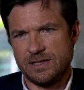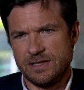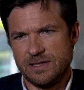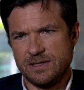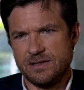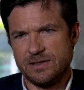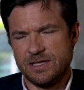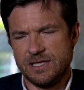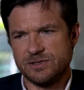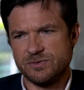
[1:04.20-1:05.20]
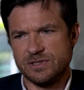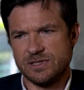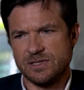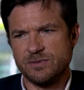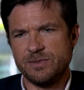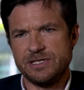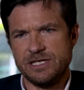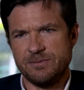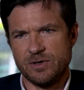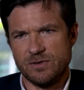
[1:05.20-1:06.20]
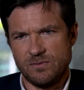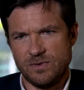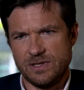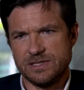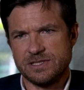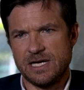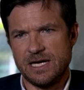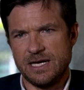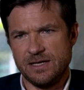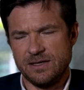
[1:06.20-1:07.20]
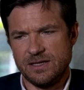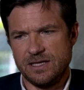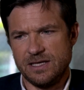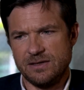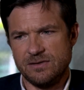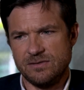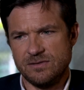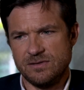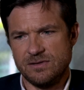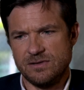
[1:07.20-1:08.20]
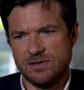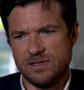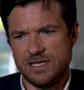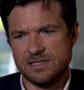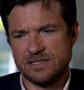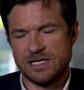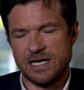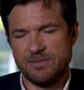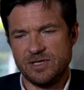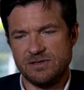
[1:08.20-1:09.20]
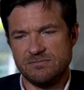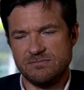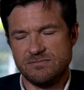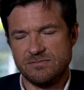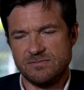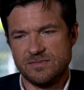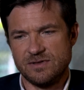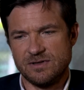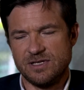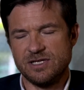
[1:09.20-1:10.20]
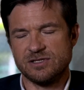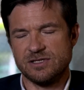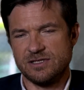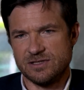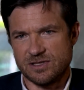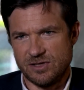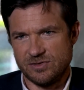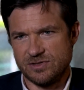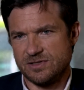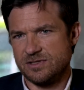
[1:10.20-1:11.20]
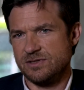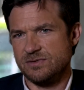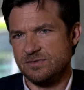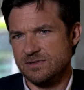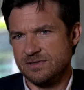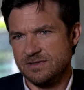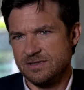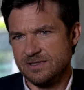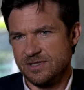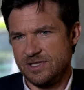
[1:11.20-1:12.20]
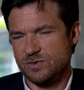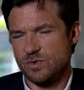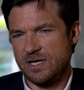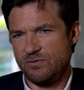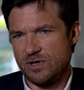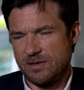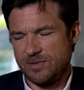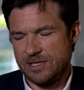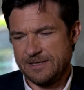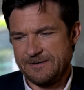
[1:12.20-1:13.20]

out that the history is a little bit deeper with this guy than Simon initially discloses to his wife Robin.